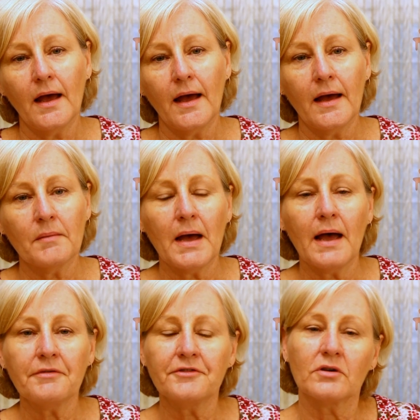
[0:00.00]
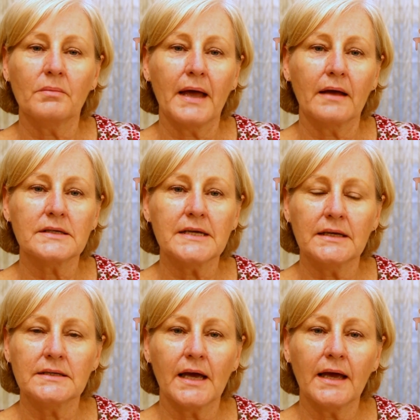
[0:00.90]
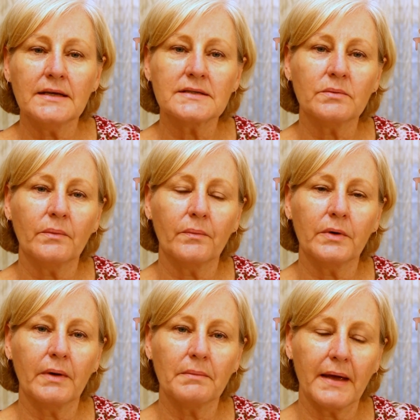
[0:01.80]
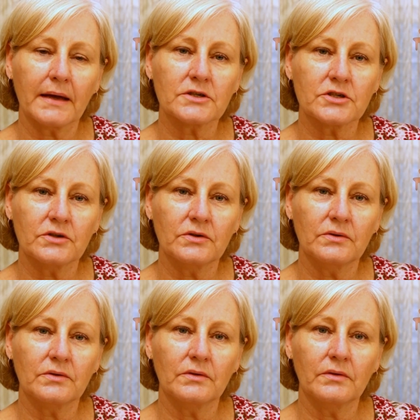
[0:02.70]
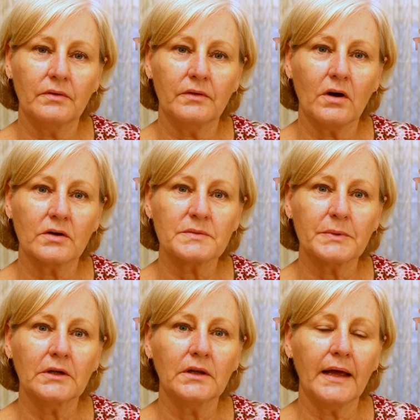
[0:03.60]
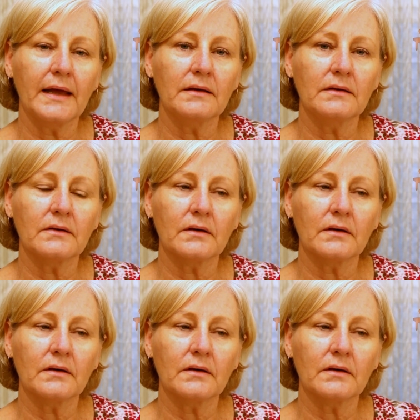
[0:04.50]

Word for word: Um, after about ten days, we went back to the hospital and